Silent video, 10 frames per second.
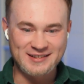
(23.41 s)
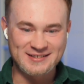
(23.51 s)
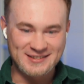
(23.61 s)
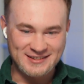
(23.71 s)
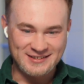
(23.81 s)

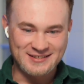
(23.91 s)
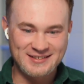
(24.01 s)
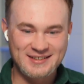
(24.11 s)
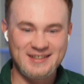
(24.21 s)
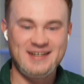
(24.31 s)
And
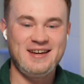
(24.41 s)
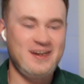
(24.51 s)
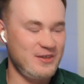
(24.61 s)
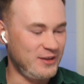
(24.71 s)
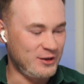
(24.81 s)

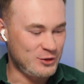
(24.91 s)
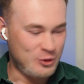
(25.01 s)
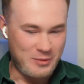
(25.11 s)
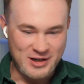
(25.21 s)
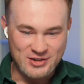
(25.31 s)
thank you
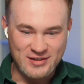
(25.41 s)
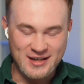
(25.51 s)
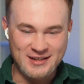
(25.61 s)
so much